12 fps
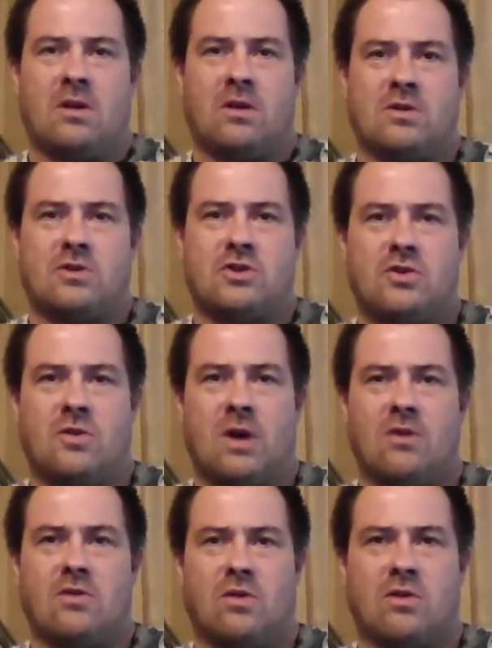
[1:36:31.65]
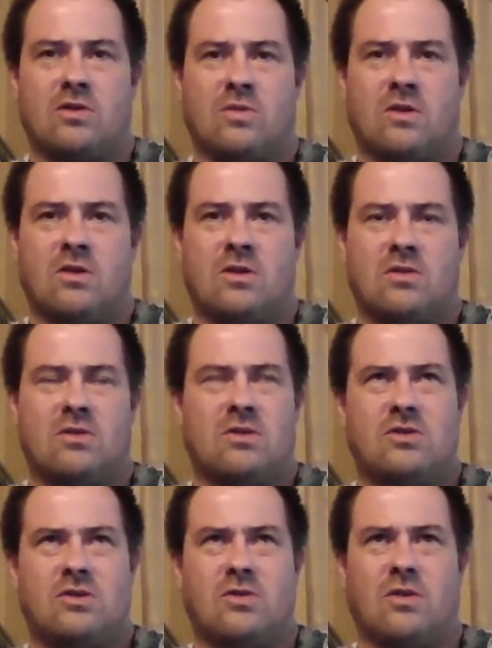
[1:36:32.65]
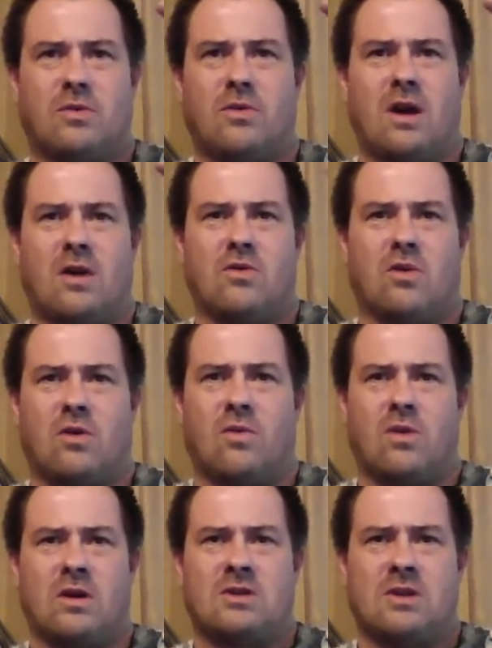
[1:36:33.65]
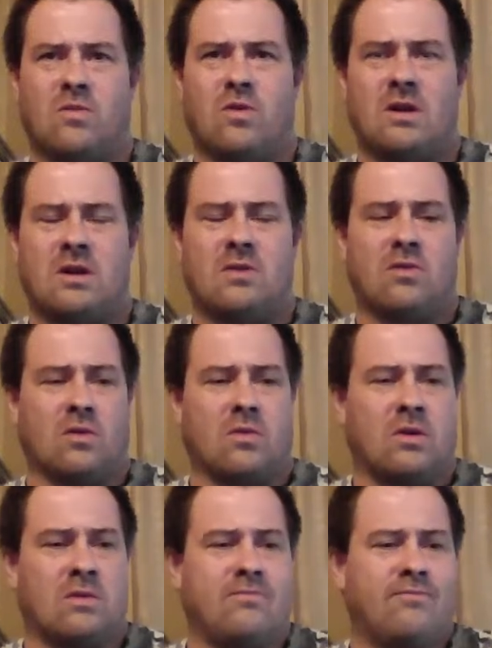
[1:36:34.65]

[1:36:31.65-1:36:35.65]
There's two or three outdoor ones, and one indoor one.